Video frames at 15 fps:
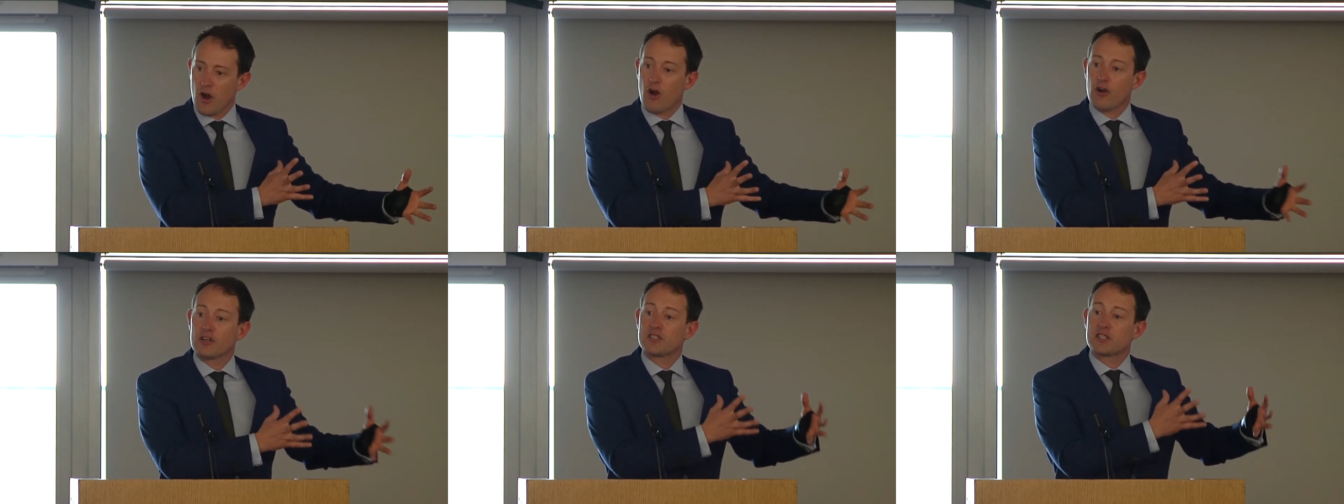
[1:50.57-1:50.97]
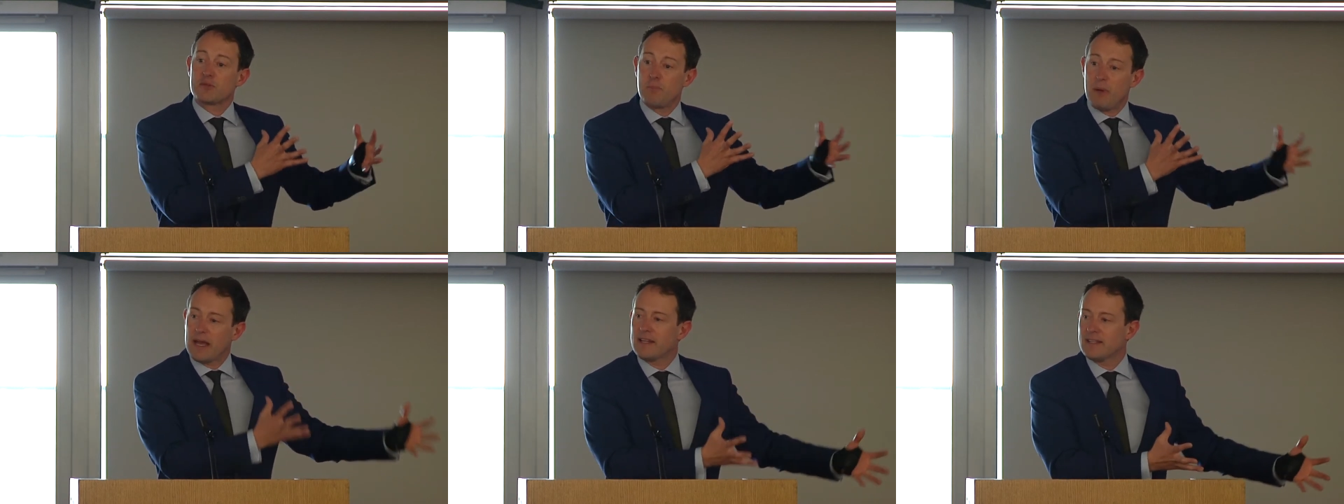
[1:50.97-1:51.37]
or
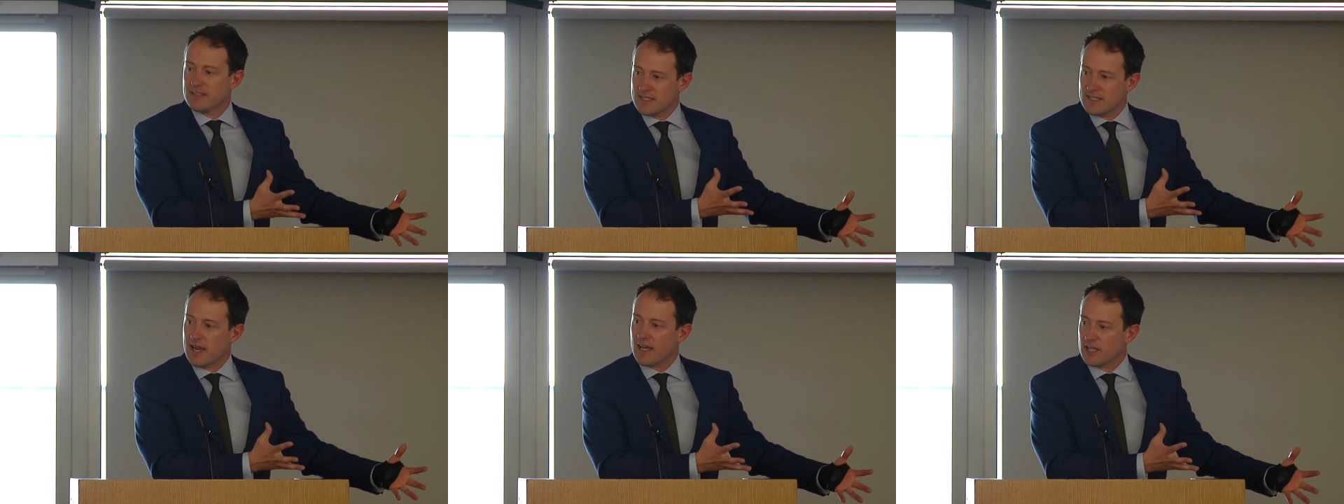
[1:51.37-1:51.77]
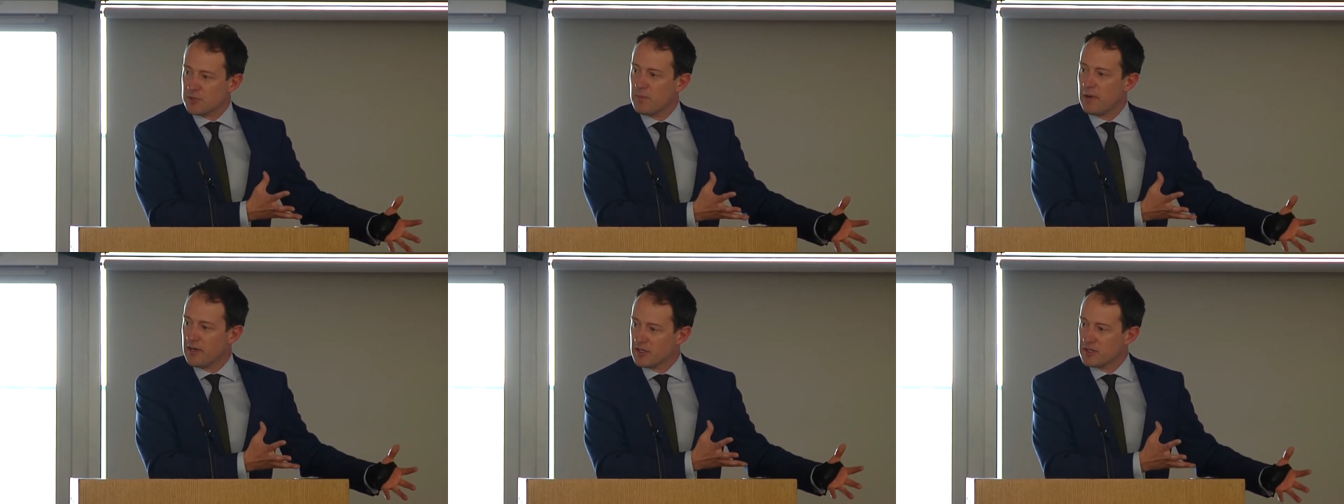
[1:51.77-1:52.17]
spends
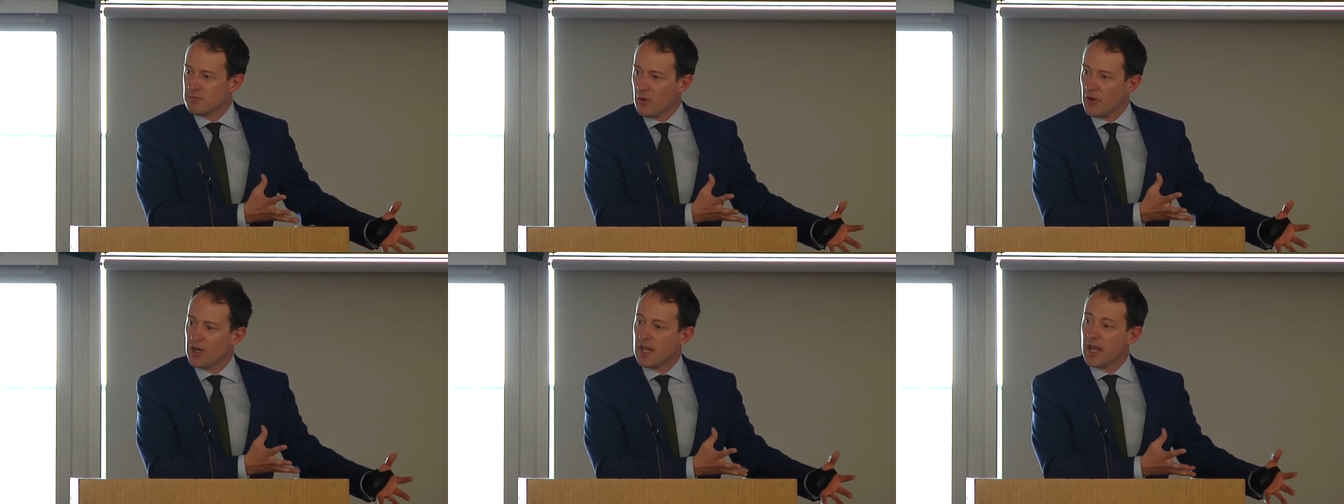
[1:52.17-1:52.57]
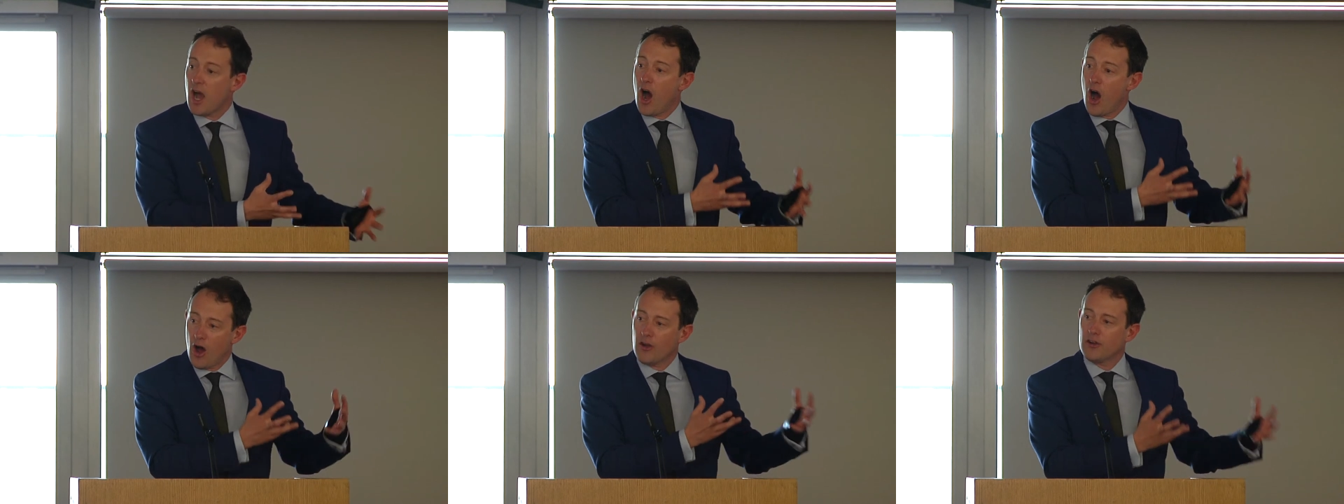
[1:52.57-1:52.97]
taxpayers' money
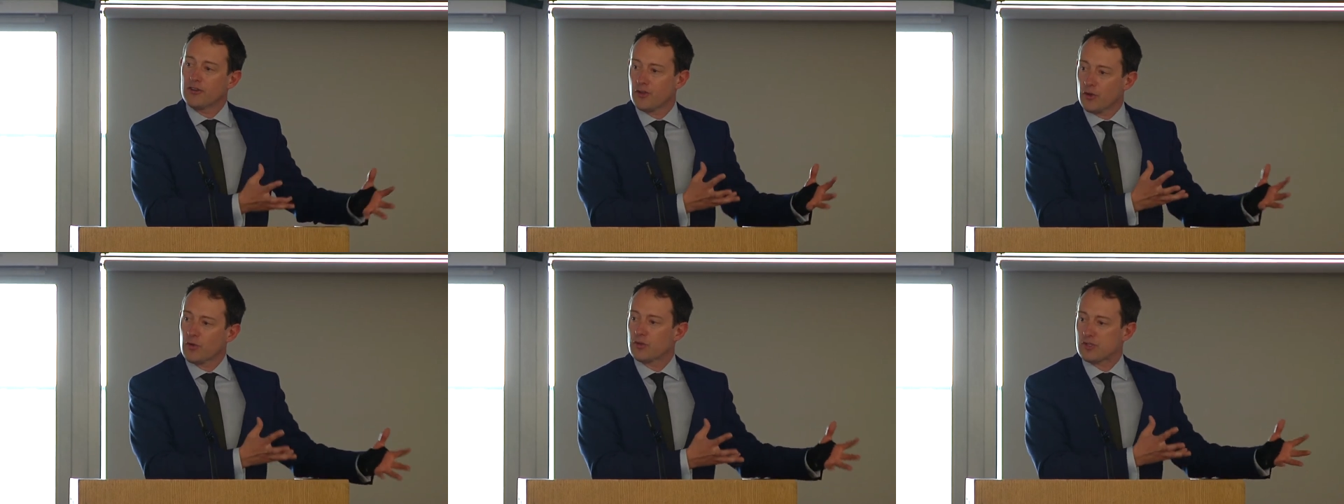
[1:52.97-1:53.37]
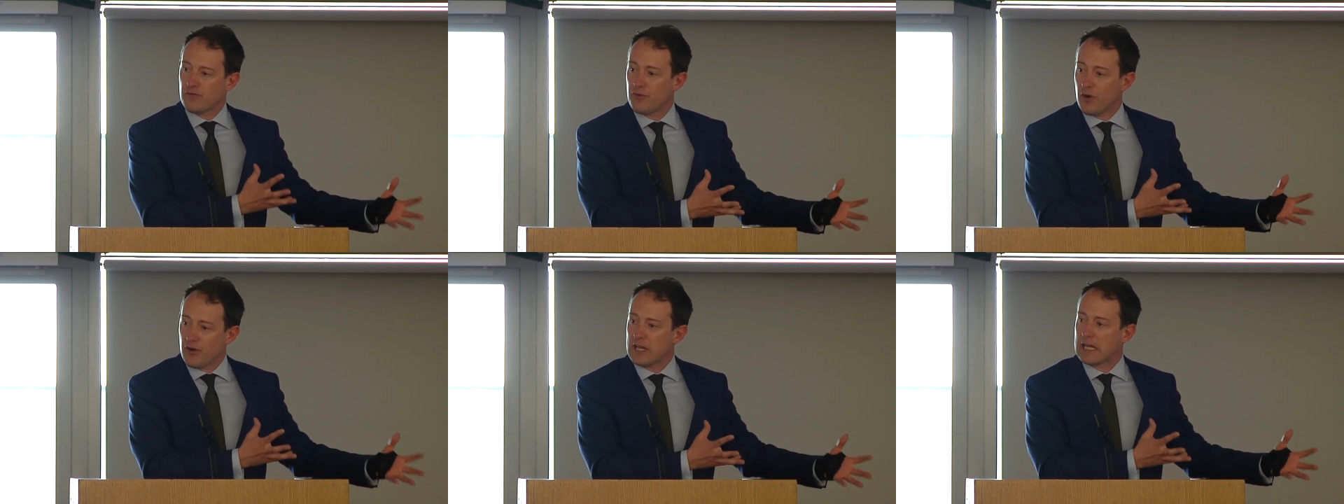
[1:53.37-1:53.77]
on those
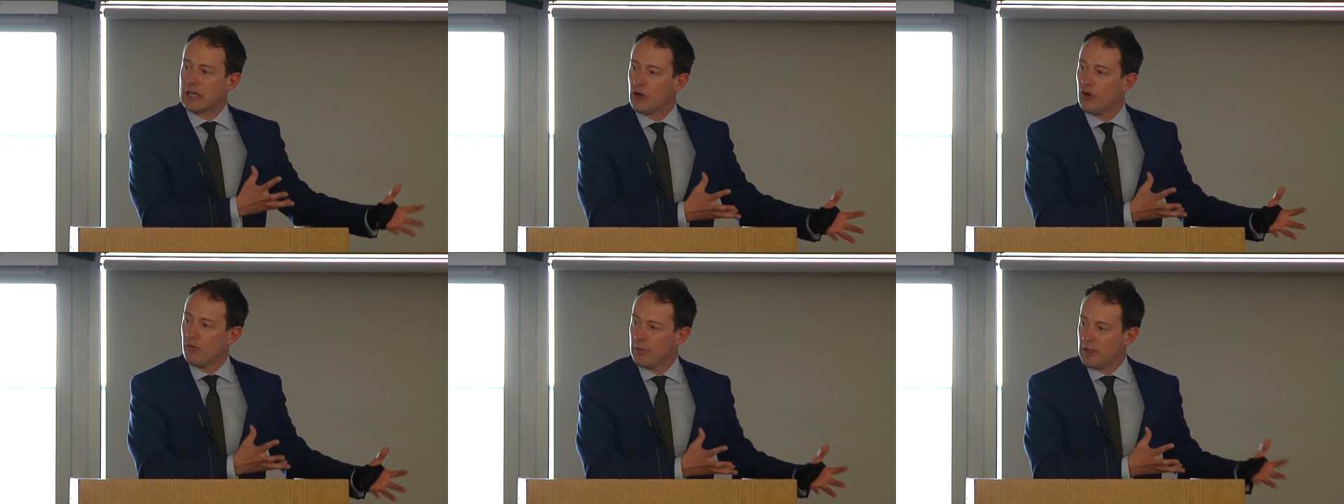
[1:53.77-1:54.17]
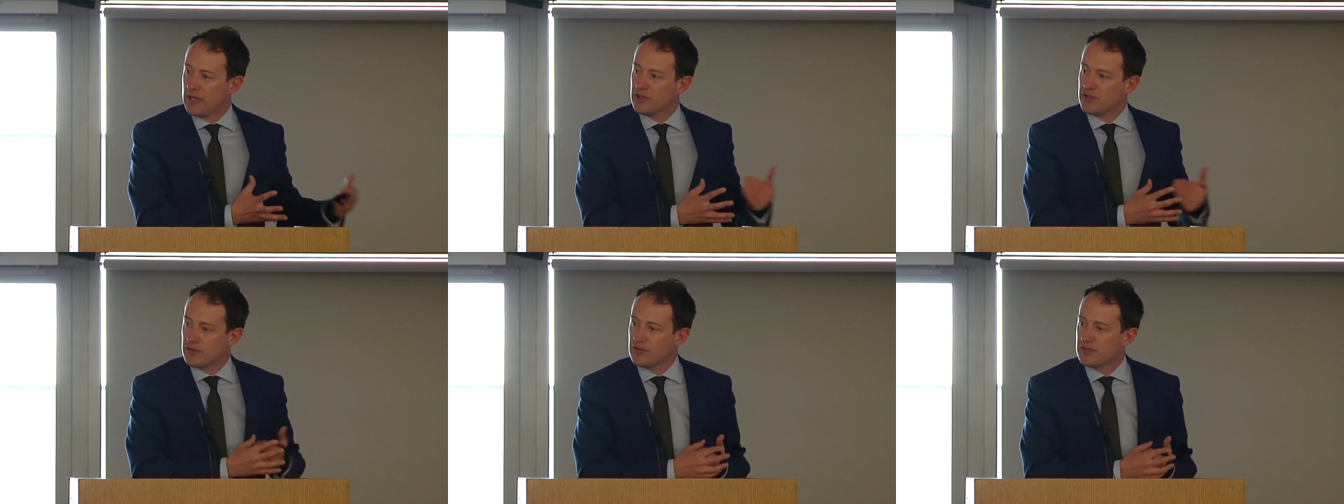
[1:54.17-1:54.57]
very global
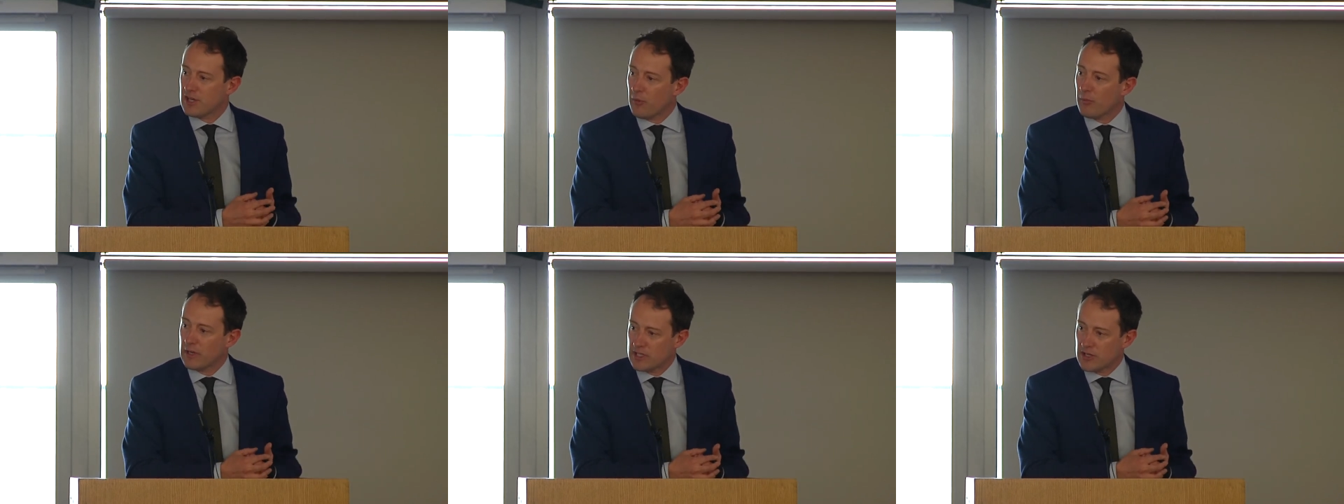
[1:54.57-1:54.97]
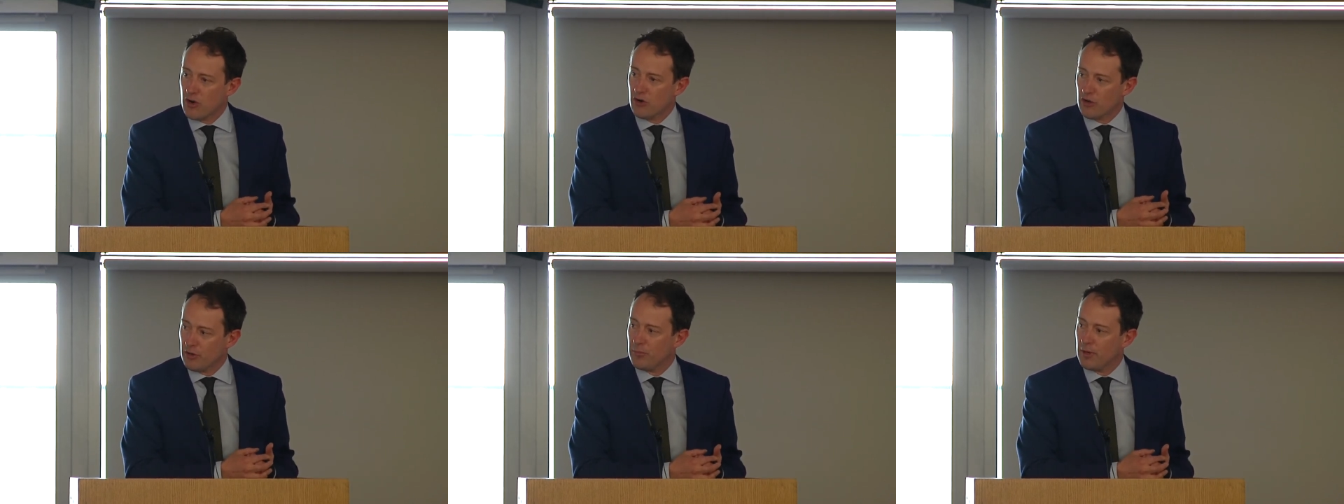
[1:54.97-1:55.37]
issues that we
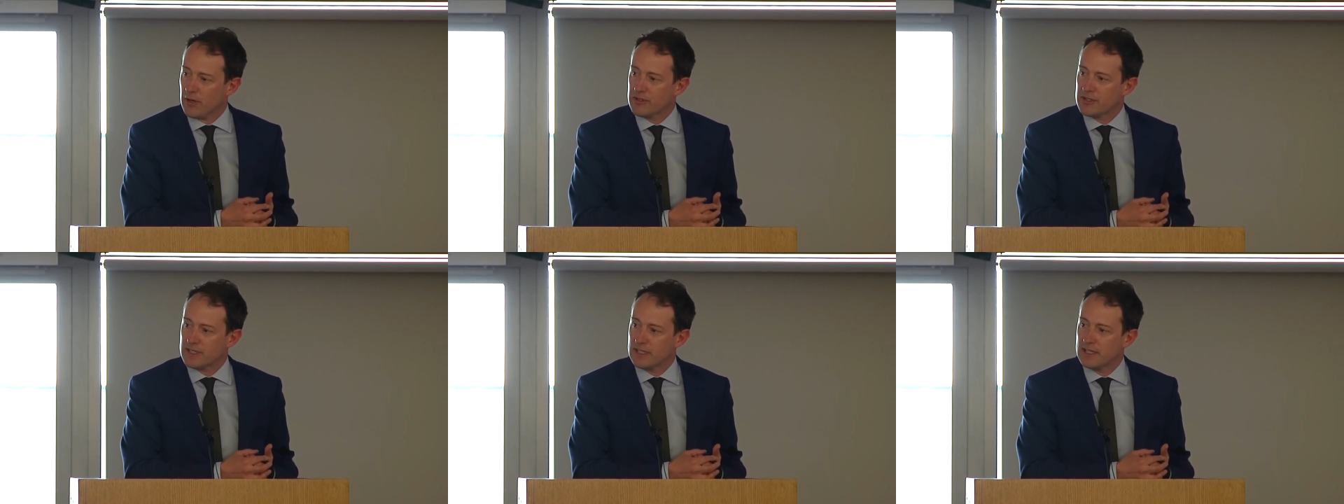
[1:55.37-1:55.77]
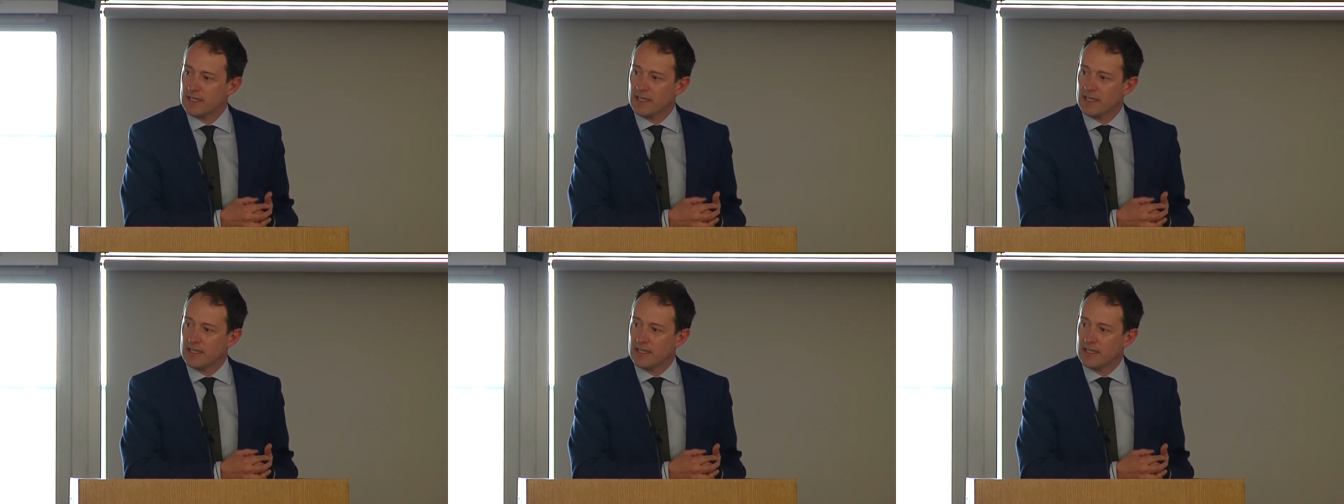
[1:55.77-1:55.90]
talk about,